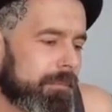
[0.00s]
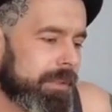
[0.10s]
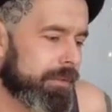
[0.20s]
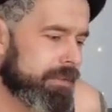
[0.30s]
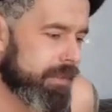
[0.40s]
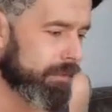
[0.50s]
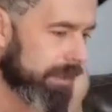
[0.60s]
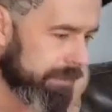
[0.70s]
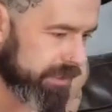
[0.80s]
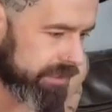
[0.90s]
You two.
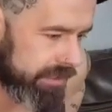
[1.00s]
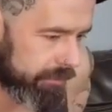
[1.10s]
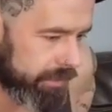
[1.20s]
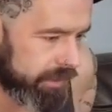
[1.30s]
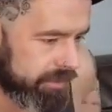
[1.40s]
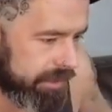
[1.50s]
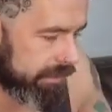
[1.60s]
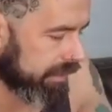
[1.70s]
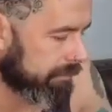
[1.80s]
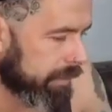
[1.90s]
Let me just see what you
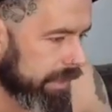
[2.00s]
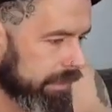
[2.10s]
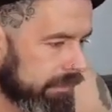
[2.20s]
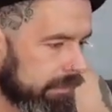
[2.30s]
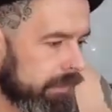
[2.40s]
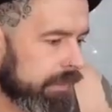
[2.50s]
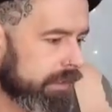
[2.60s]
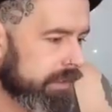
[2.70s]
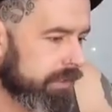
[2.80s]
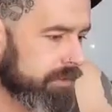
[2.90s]
said there, Martin.
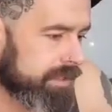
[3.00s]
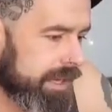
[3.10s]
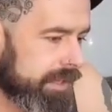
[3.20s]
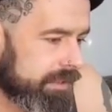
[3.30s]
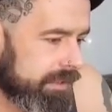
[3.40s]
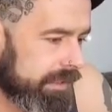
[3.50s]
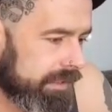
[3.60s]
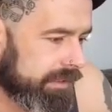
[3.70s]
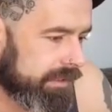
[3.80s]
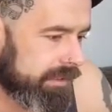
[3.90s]
You said,
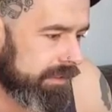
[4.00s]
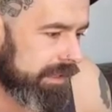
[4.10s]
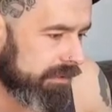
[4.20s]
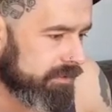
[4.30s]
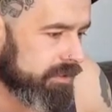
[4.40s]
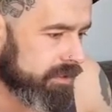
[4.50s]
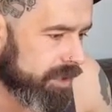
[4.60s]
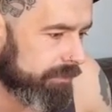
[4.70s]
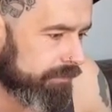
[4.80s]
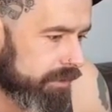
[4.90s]
how's the
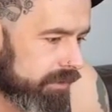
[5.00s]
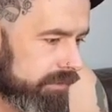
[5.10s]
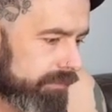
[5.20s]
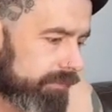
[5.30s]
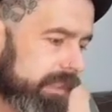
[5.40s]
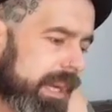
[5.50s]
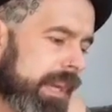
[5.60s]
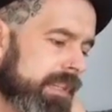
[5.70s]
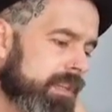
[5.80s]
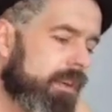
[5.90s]
job front?
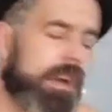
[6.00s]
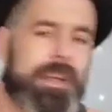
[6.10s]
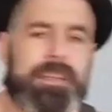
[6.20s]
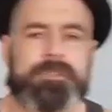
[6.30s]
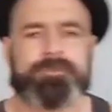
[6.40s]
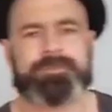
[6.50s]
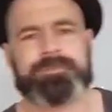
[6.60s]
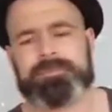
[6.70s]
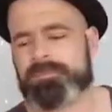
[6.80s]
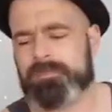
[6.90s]
Yeah, it's all right.
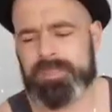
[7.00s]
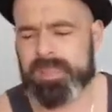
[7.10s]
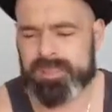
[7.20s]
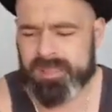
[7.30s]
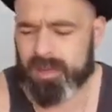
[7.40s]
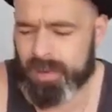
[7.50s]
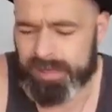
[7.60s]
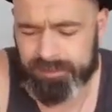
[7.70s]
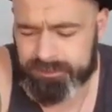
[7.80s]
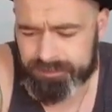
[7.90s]
It's all
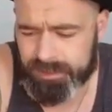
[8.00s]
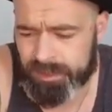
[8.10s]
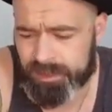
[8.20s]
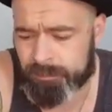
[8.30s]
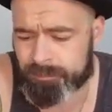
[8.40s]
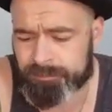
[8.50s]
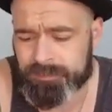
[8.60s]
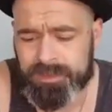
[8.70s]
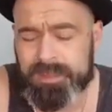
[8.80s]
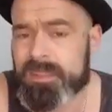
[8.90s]
right.
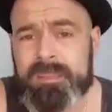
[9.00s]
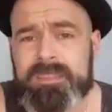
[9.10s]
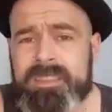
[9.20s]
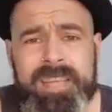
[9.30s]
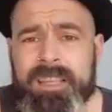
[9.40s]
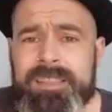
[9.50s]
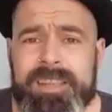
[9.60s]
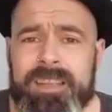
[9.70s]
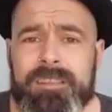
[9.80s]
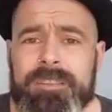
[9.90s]

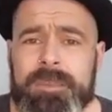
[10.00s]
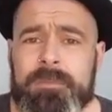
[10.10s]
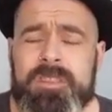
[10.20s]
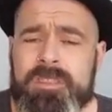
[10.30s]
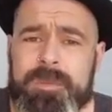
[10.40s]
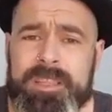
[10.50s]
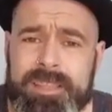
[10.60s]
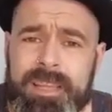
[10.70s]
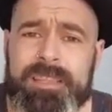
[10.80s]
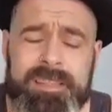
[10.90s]
Telesales, I'm just doing a
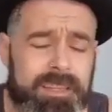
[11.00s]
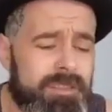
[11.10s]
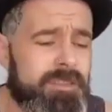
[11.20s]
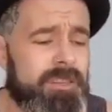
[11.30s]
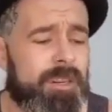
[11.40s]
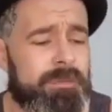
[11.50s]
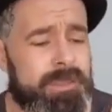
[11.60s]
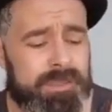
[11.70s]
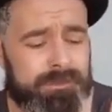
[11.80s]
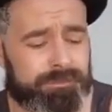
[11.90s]
telesales job.
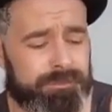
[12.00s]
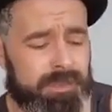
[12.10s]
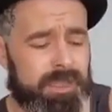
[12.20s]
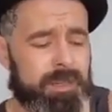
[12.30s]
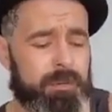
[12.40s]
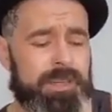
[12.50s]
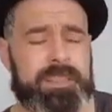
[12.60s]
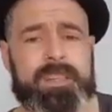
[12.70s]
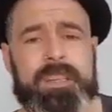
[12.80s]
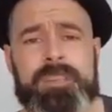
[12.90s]
So when
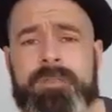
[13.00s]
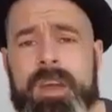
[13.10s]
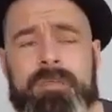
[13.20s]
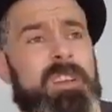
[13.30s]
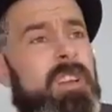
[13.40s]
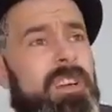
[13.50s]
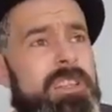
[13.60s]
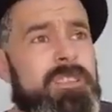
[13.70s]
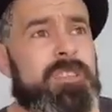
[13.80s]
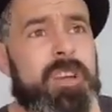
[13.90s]
it turns 5 o'clock,
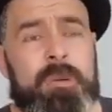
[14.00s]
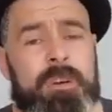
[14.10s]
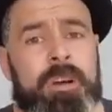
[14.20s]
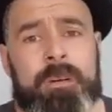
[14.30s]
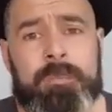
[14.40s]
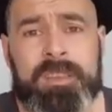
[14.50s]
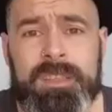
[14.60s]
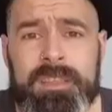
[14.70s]
I just go home.